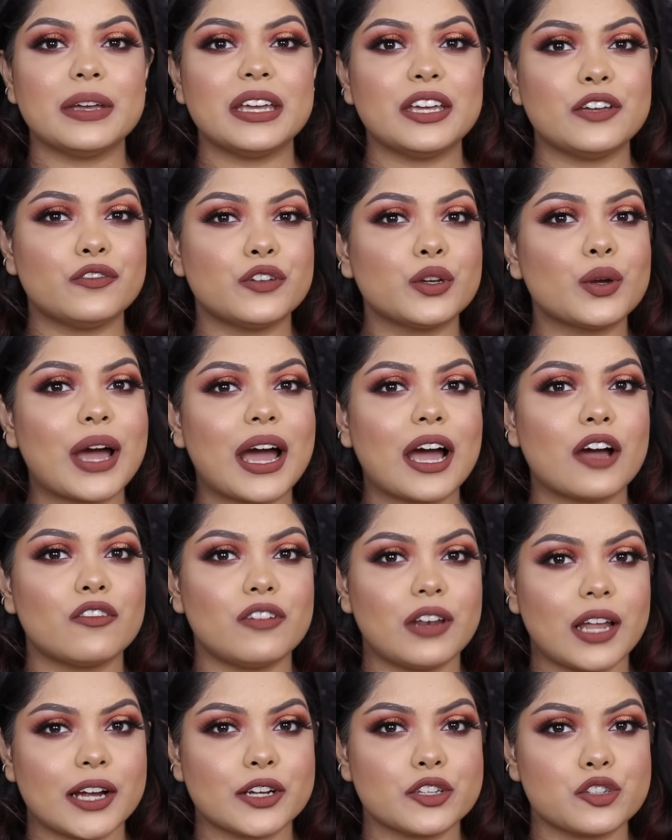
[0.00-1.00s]
If you have
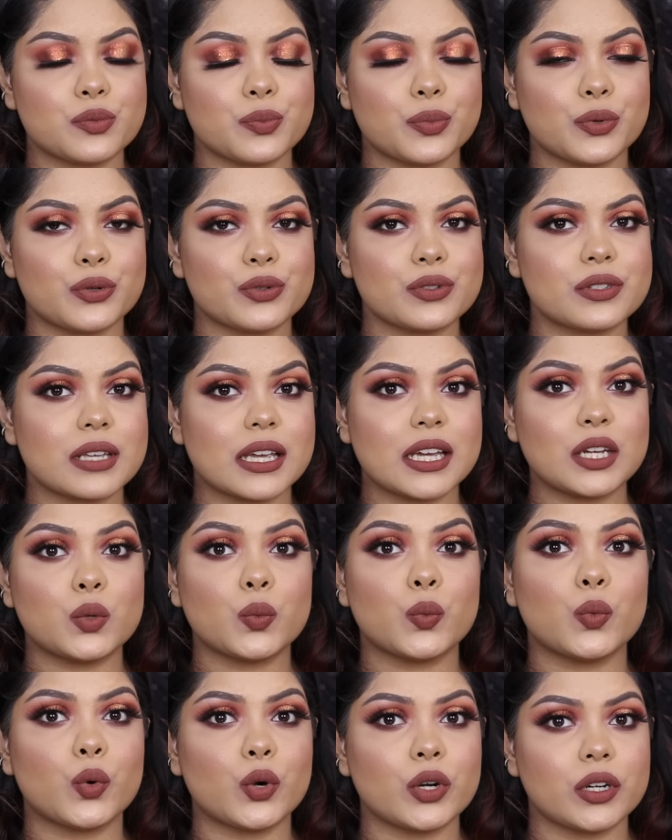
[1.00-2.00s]
large pores, it
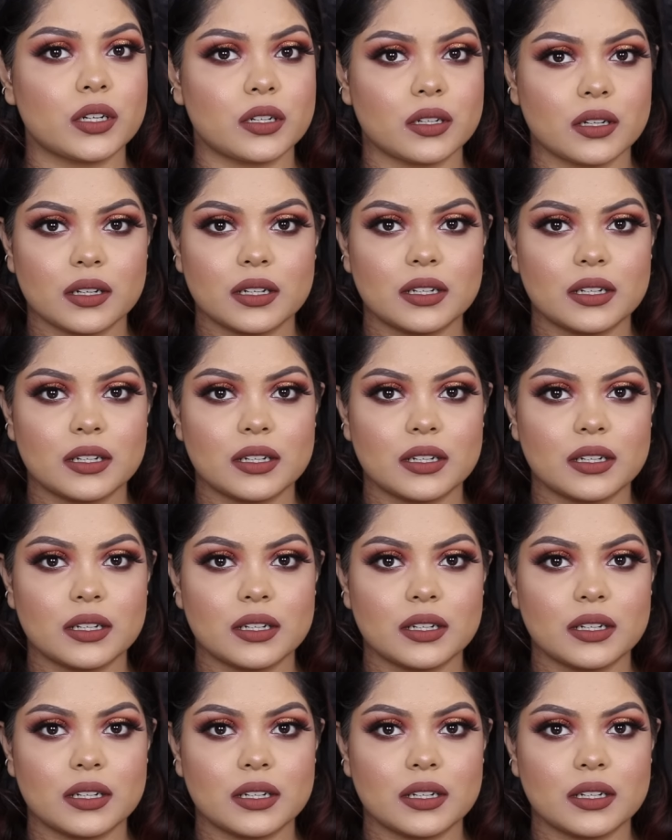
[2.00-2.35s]
won't